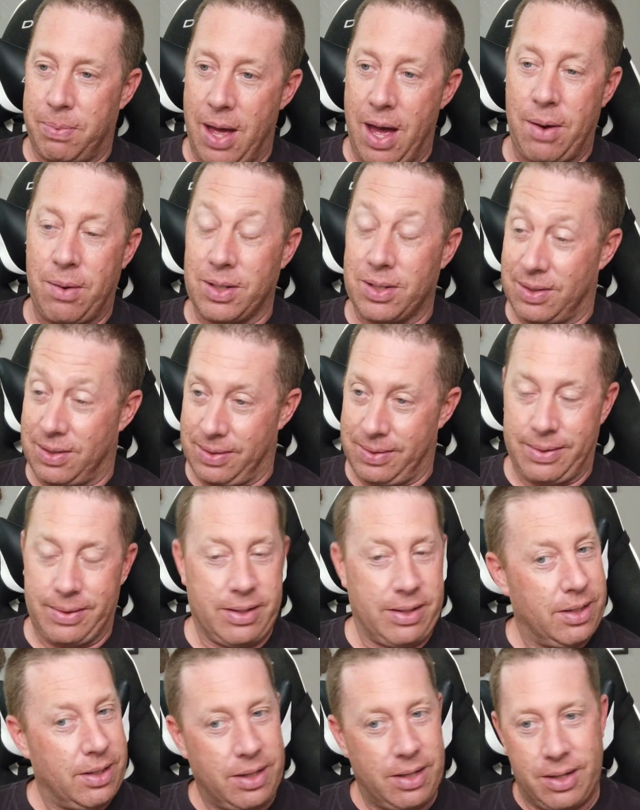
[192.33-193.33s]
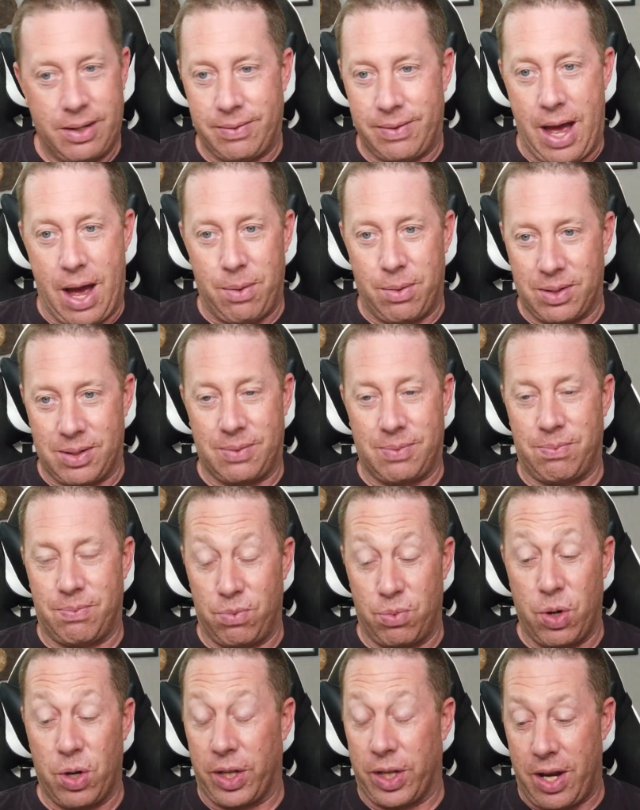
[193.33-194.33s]
That was
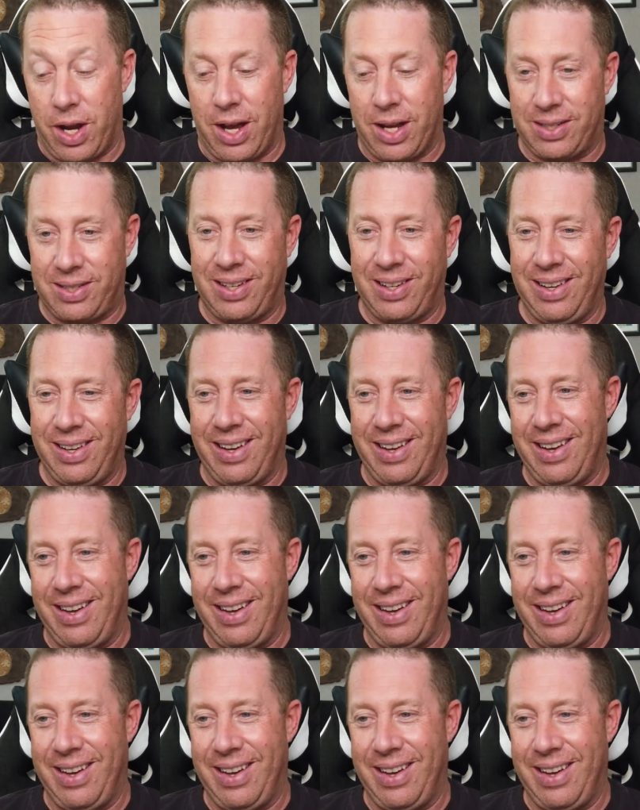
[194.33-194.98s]
really nice.